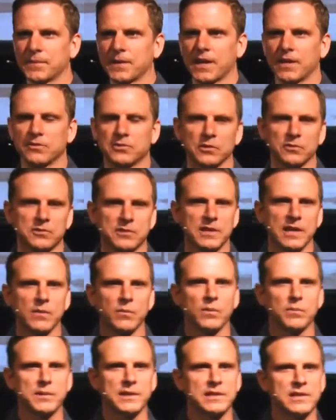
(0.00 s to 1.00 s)
And so today
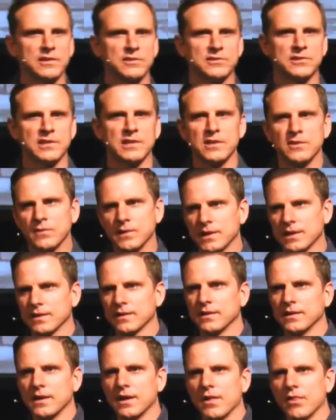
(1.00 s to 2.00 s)
we'll be continuing
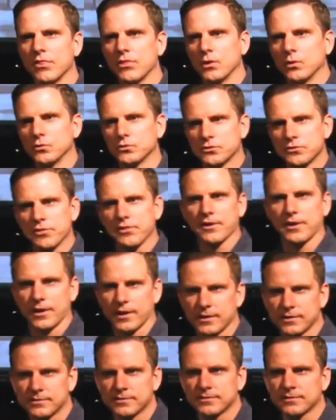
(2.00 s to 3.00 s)
those
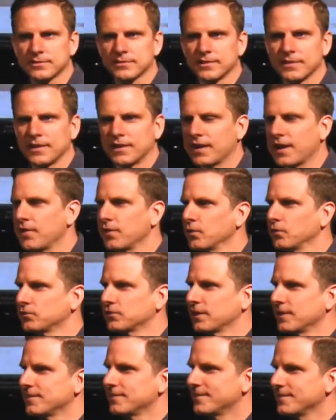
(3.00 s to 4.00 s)
thoughts and those
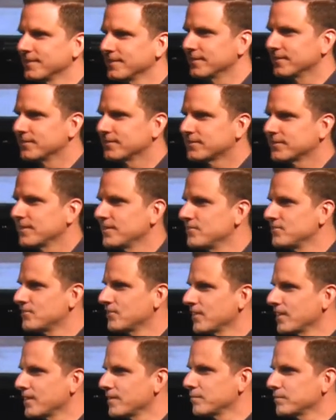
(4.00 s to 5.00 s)
ideas in
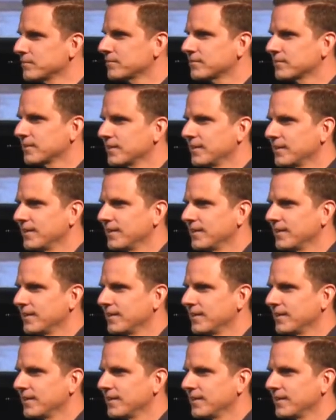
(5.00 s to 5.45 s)
James,